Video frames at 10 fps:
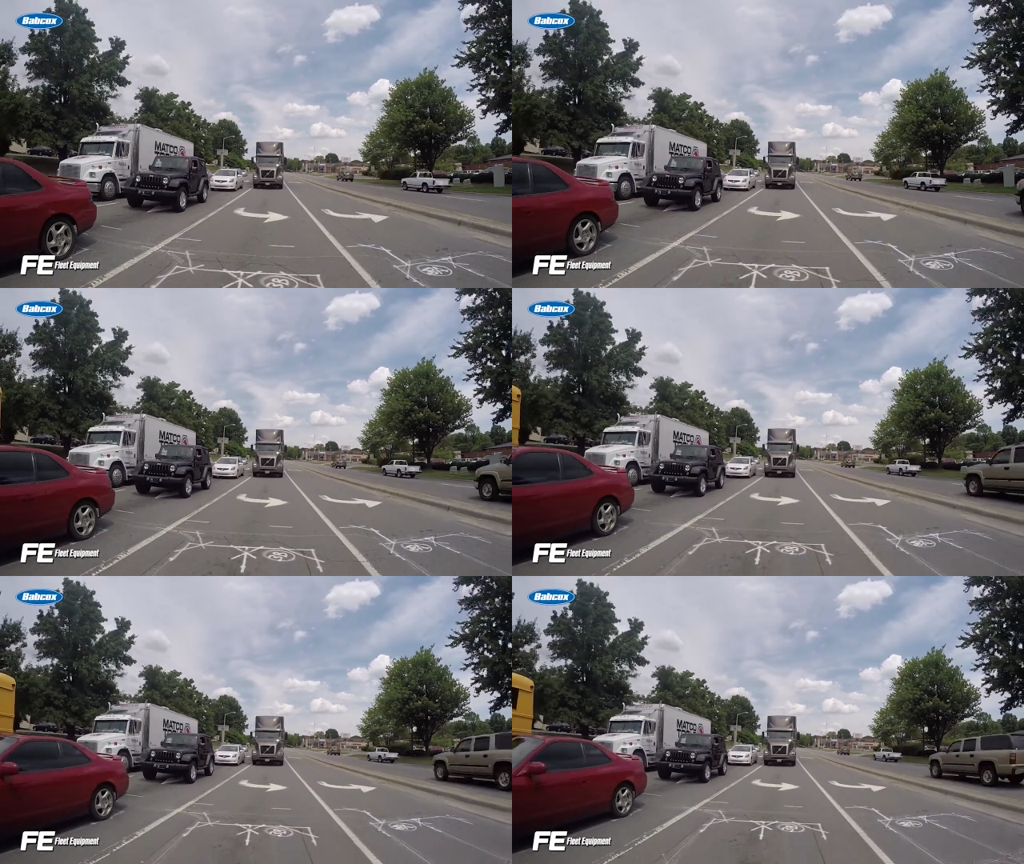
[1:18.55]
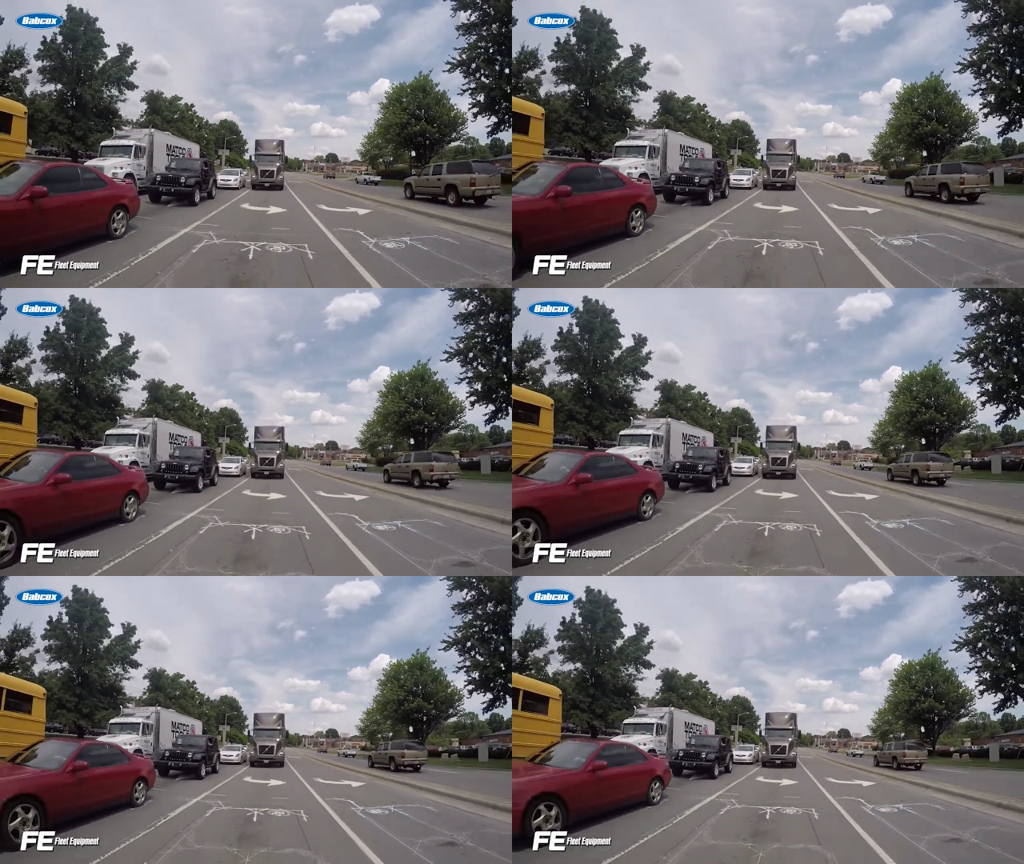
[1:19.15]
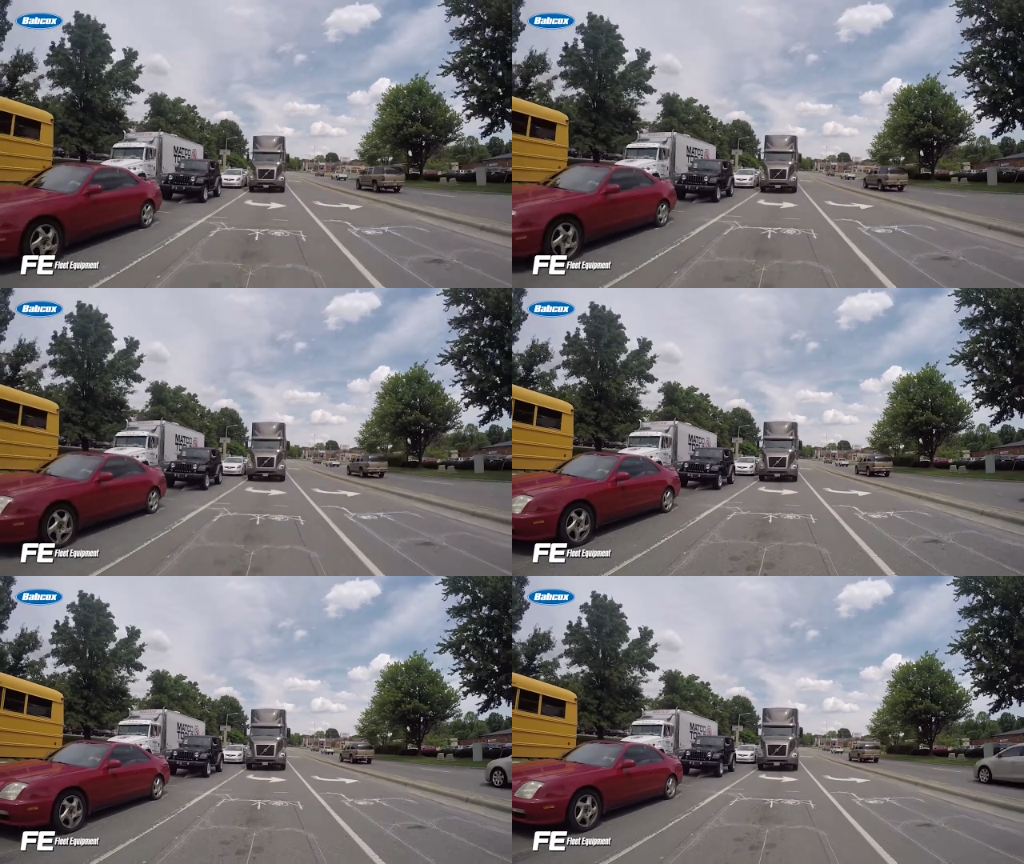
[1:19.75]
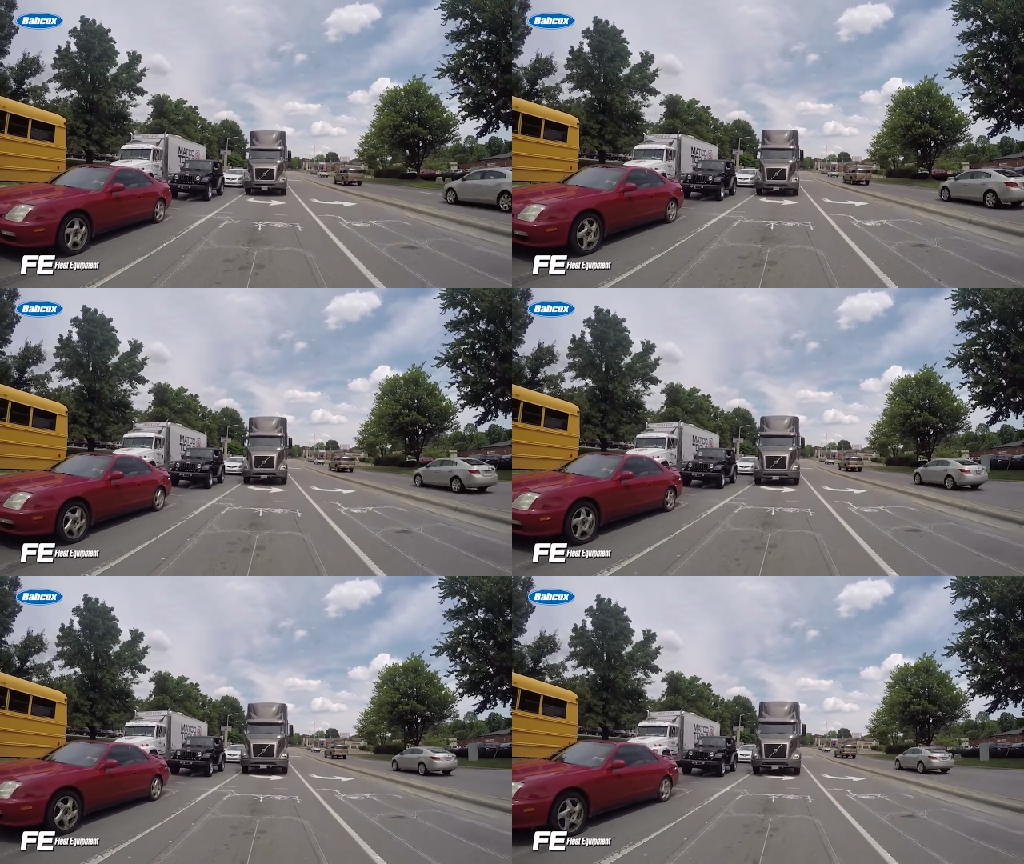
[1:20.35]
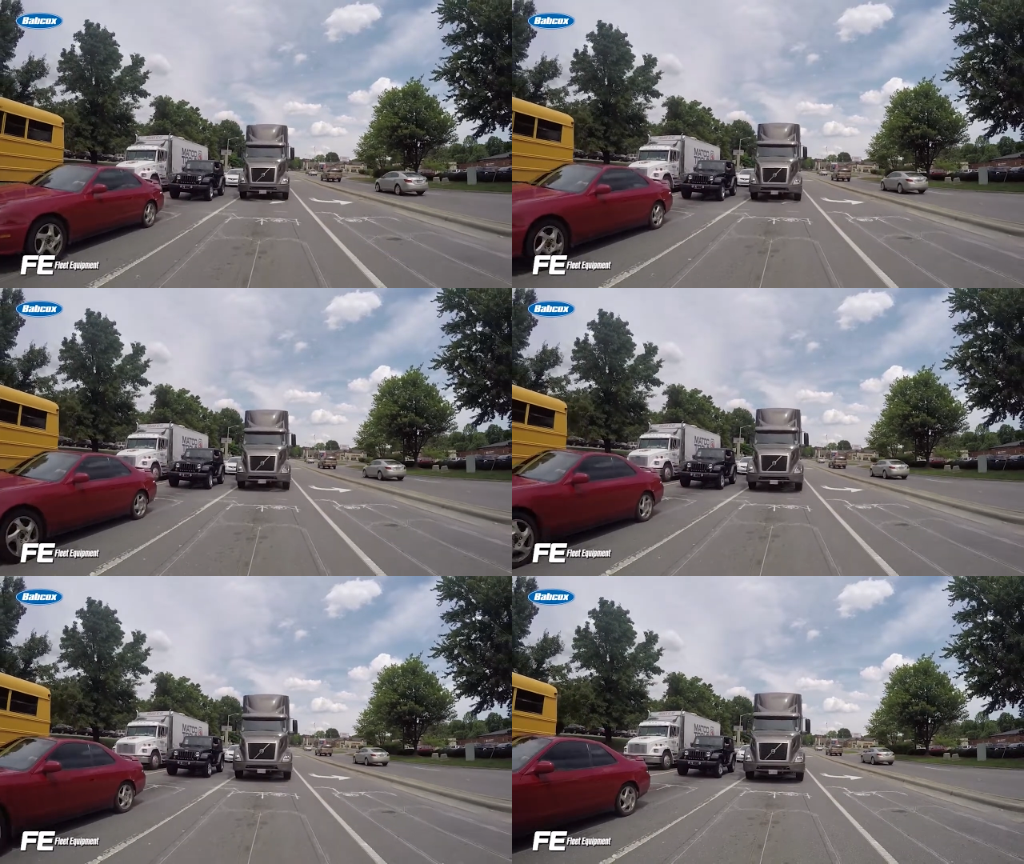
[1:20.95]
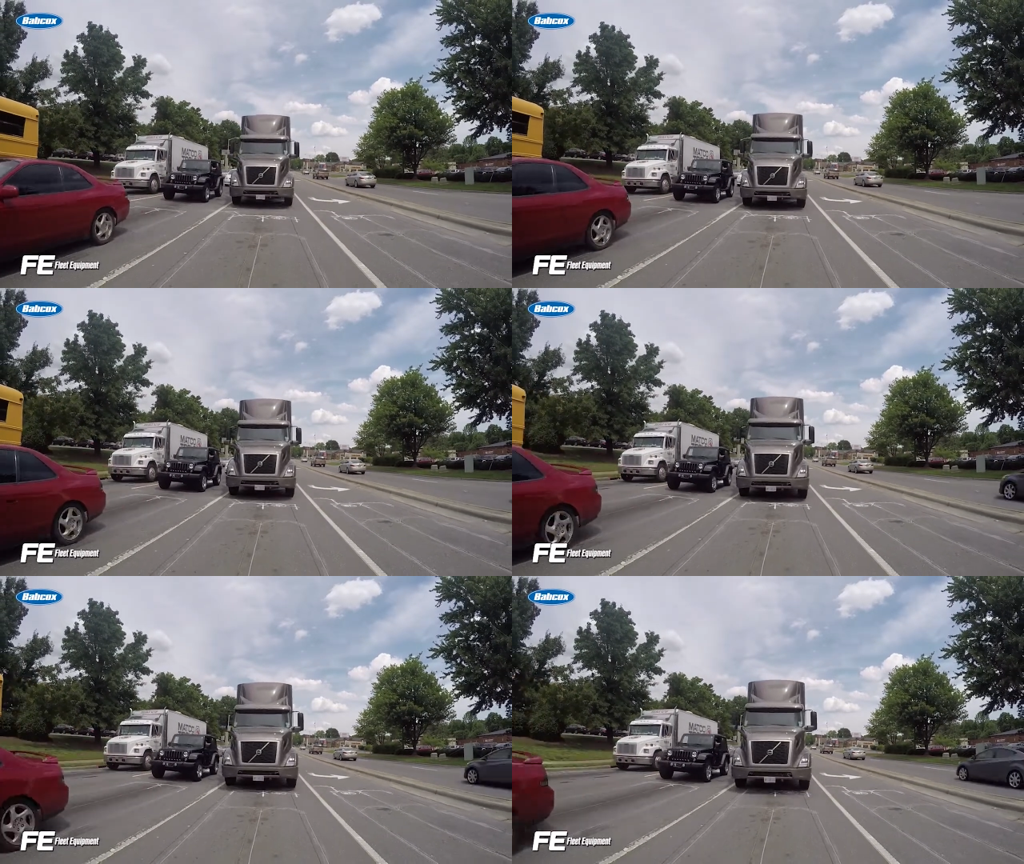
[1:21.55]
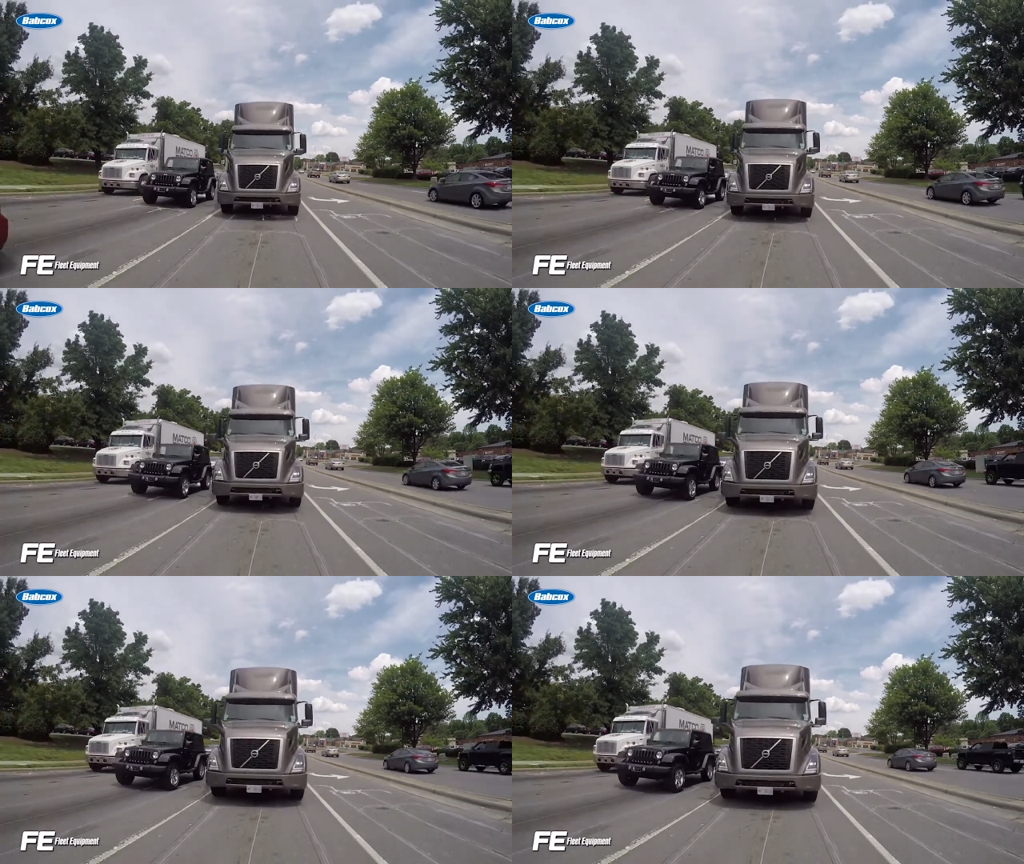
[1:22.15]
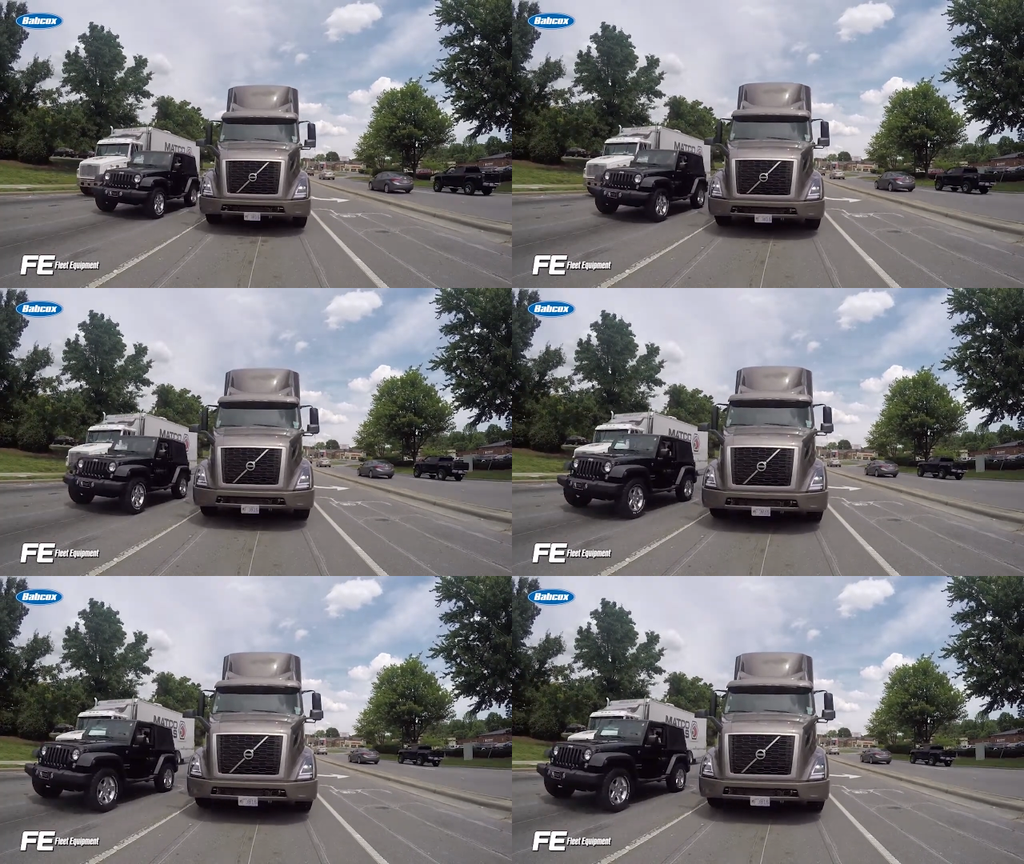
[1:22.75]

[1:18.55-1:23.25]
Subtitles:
[unreadable: no face in view]